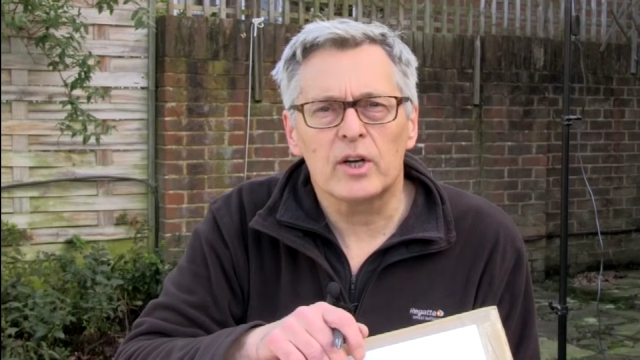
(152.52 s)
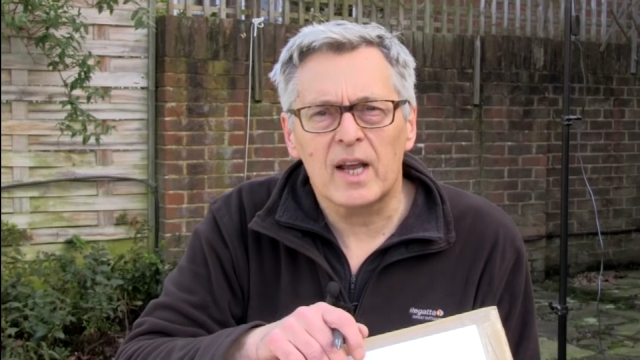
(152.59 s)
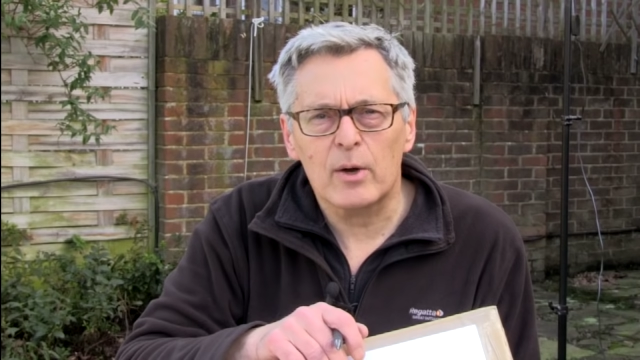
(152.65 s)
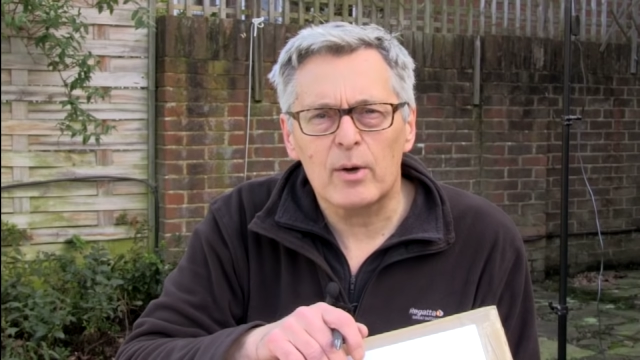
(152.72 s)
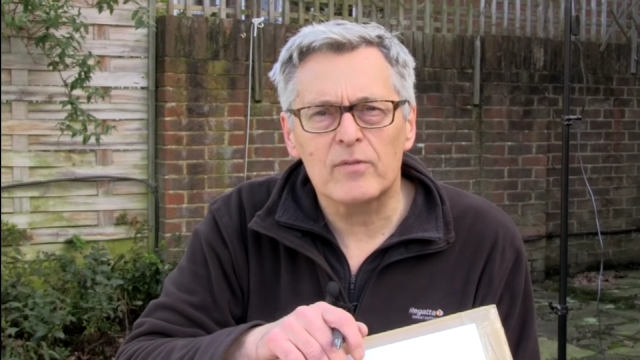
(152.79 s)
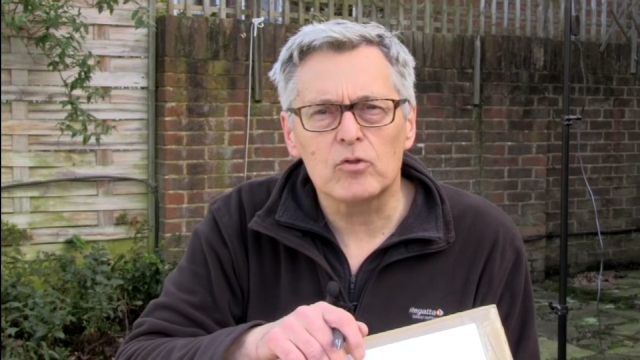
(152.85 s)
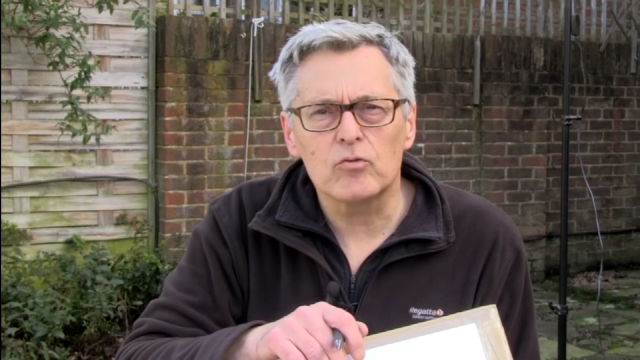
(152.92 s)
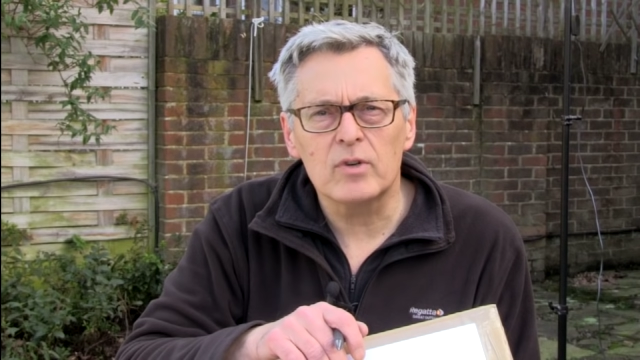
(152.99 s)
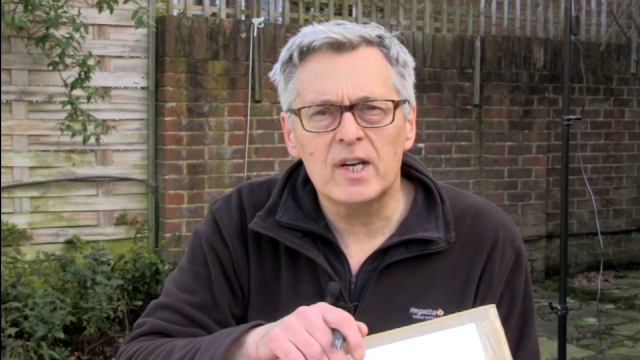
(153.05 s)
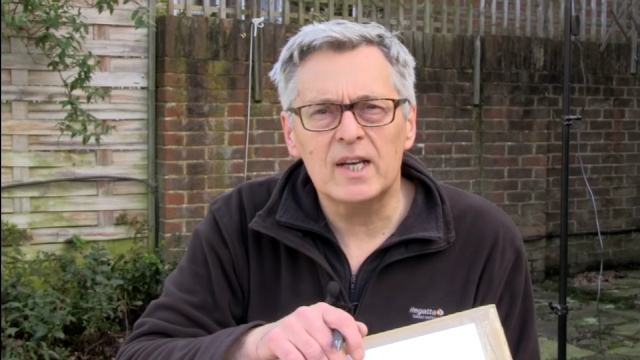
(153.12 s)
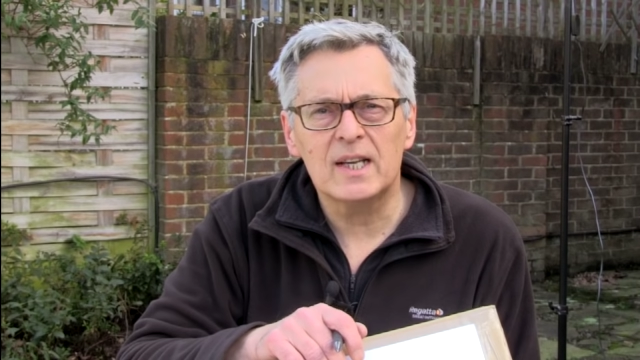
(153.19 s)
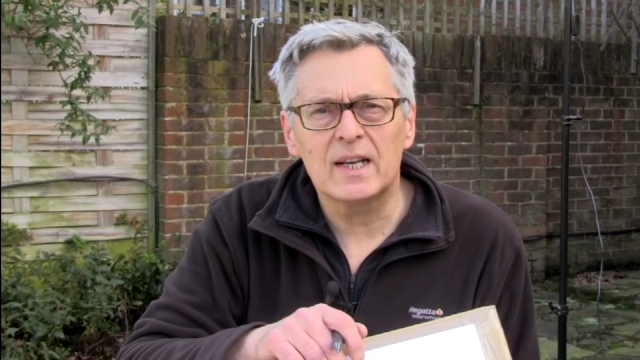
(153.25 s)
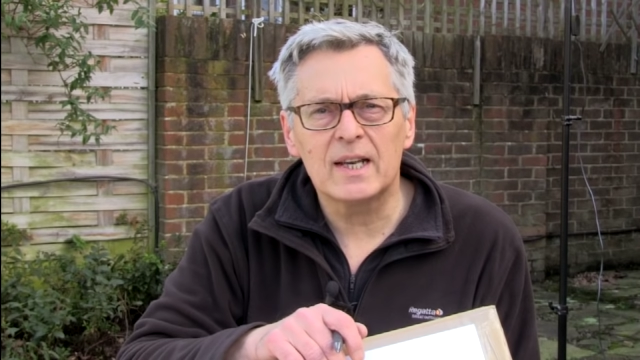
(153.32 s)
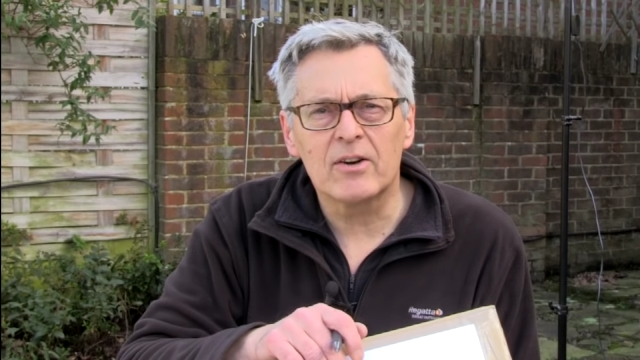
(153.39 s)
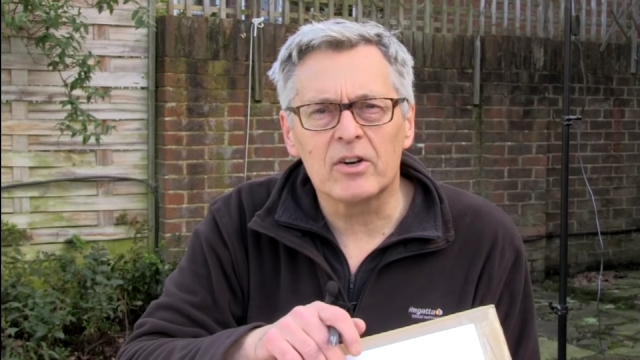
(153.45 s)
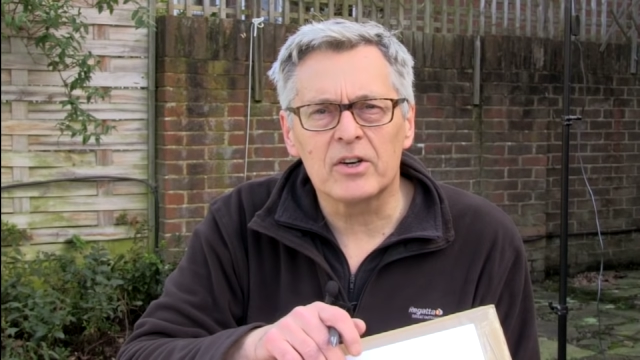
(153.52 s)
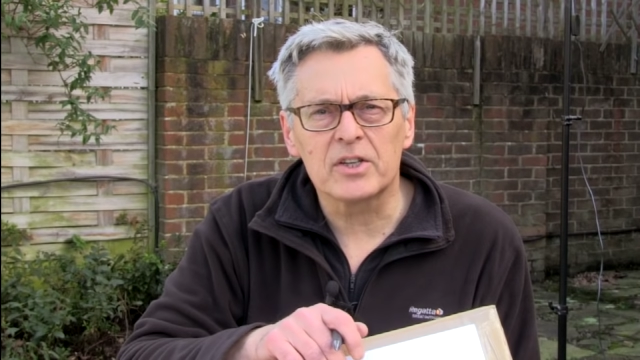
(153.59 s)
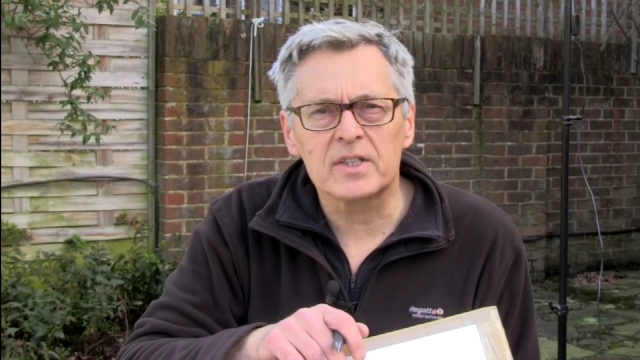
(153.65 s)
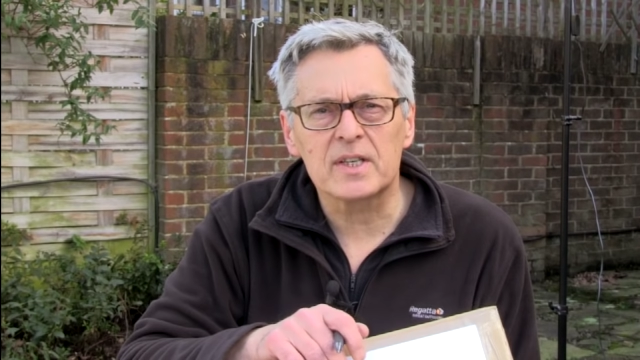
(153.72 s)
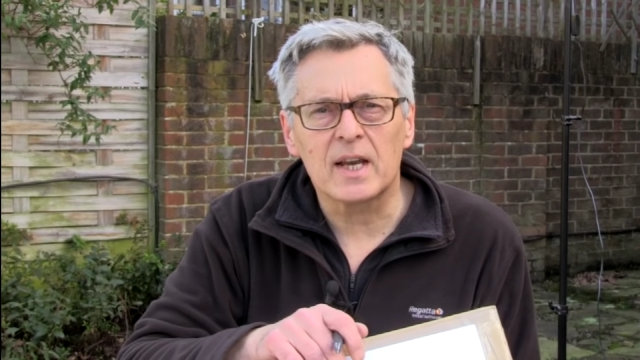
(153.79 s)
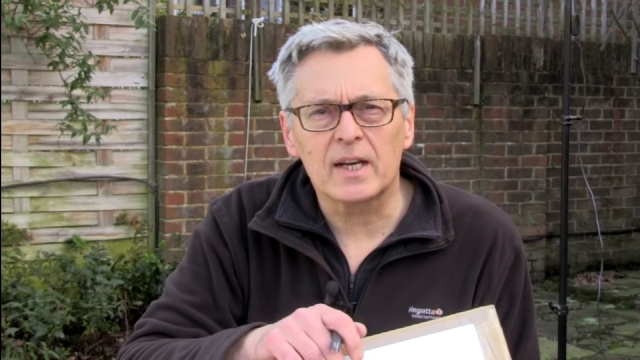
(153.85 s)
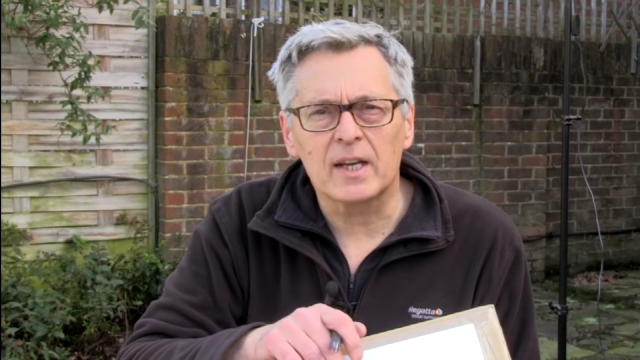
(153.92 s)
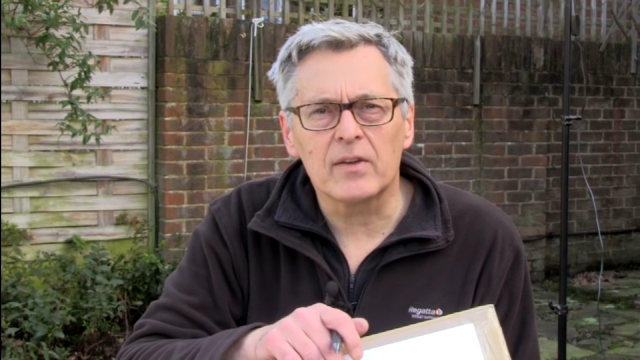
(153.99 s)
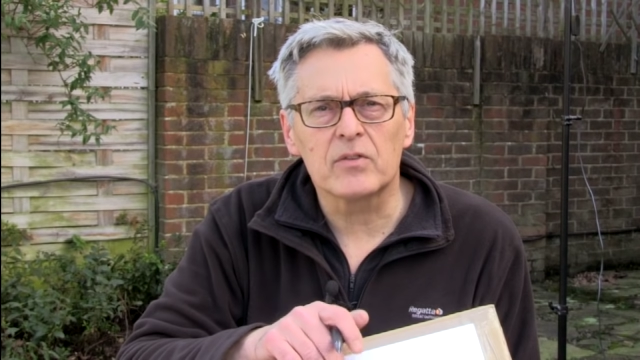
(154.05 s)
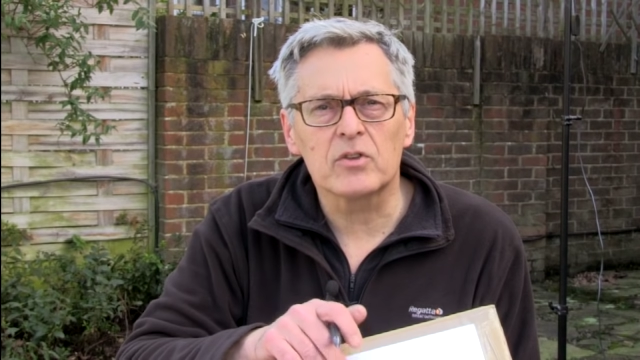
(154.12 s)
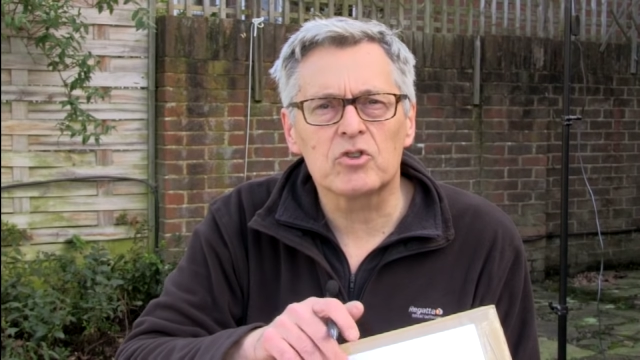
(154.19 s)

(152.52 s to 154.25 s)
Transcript: I now have a really clear understanding of the